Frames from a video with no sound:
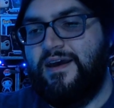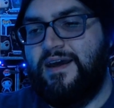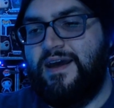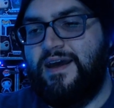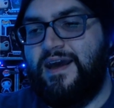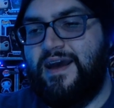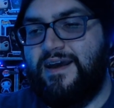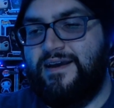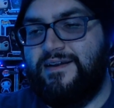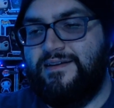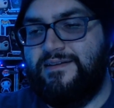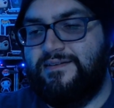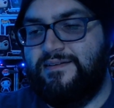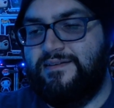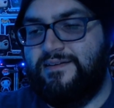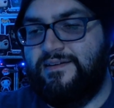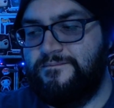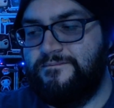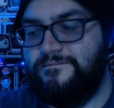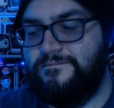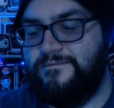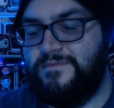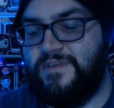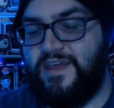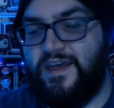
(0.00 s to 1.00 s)
And
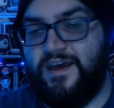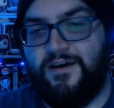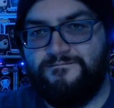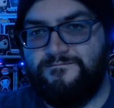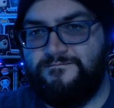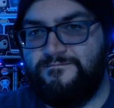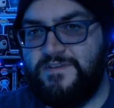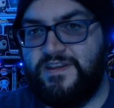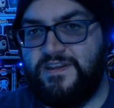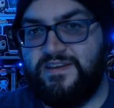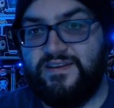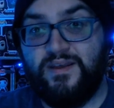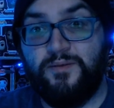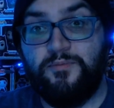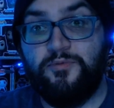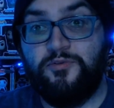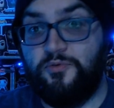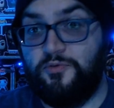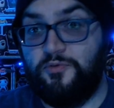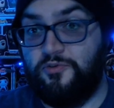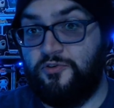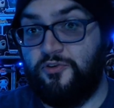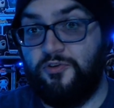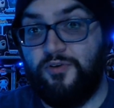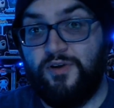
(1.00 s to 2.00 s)
yeah, this episode
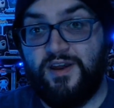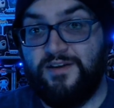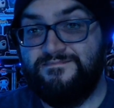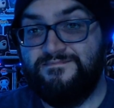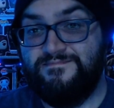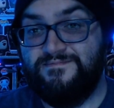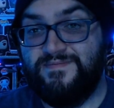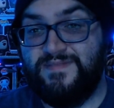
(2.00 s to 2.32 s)
was great.